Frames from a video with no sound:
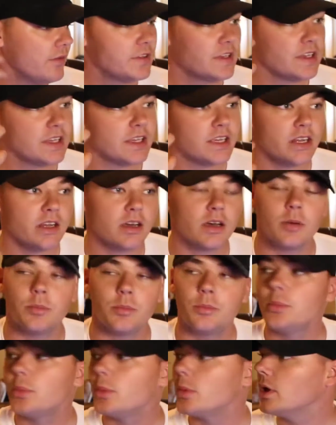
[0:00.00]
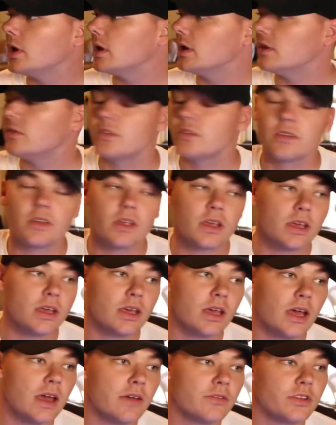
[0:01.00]
to get up and
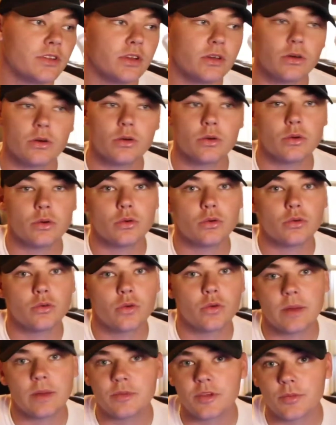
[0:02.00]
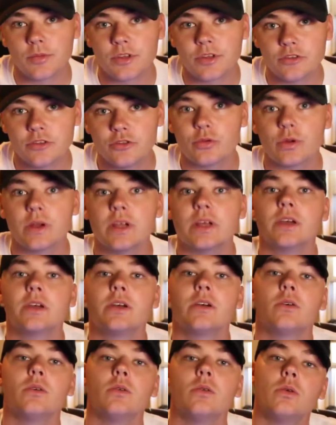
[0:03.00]
say I have to go grab something to
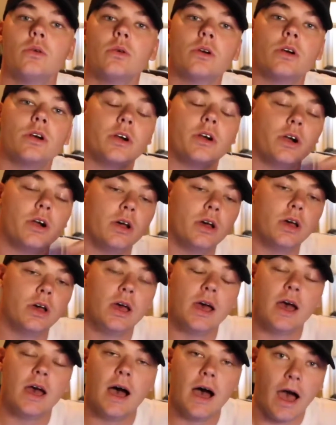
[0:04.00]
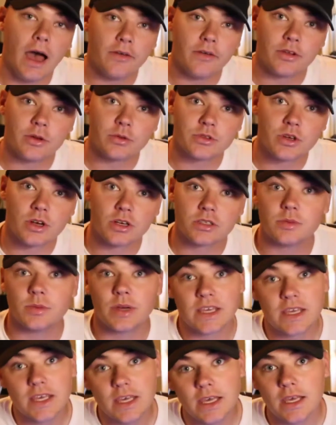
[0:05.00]
drink or I have to go talk to
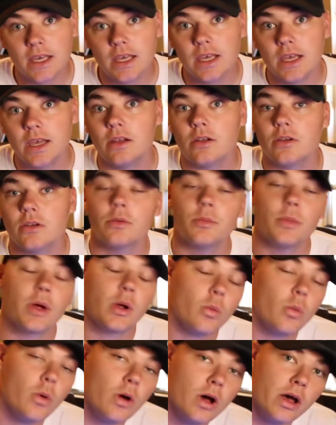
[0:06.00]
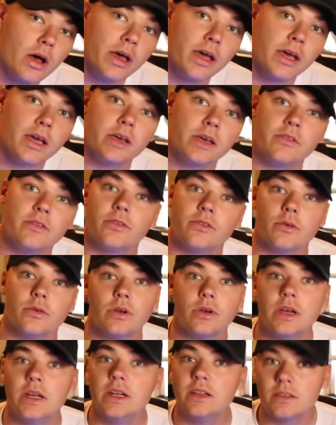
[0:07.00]
my kid or my wife
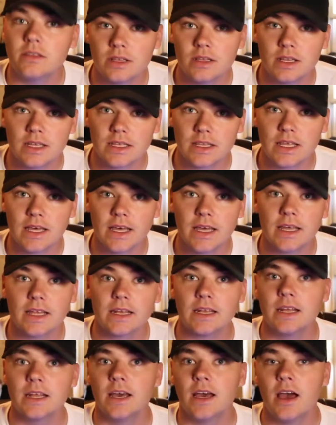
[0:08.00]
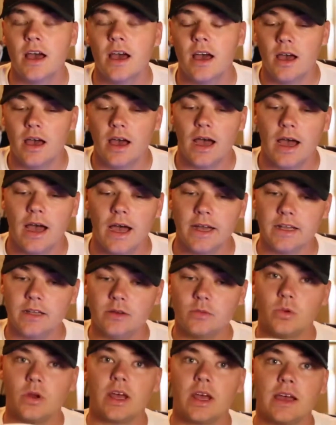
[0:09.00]
or anything like that. I
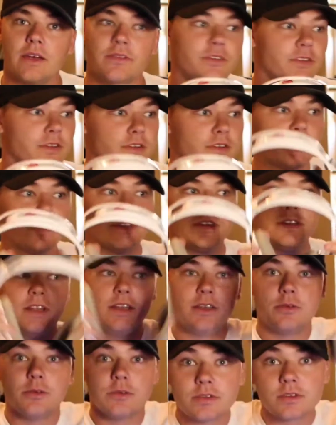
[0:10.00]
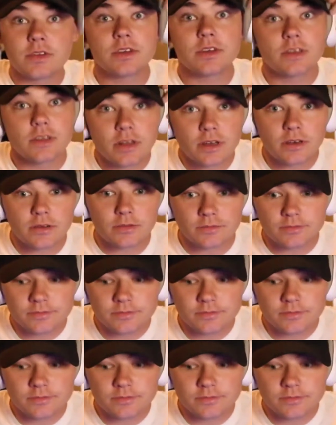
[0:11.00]
didn't want to have to continuously, you know,